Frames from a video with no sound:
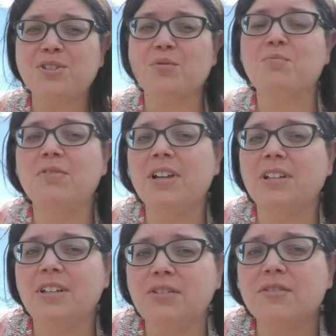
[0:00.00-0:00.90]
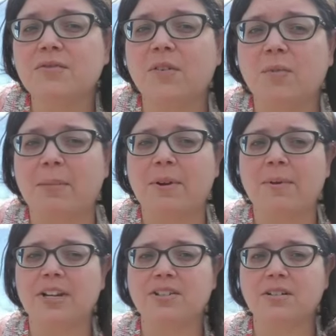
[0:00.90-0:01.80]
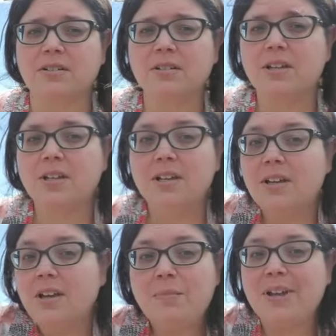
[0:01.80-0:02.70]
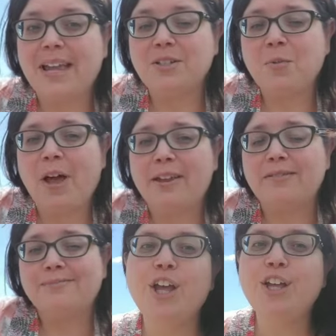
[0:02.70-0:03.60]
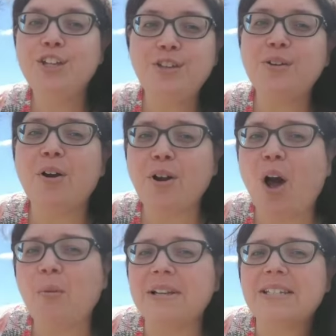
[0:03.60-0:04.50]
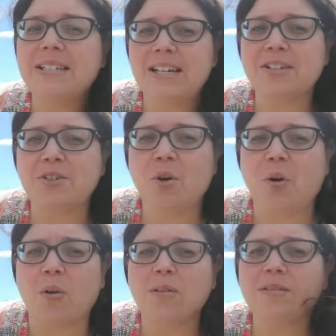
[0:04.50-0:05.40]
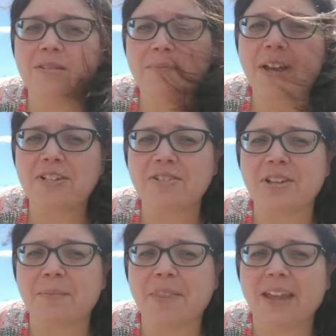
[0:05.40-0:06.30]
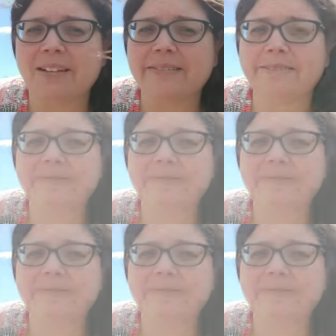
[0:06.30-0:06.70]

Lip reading: are really useful when we measure, but guess what? You don't always need a tool to measure something.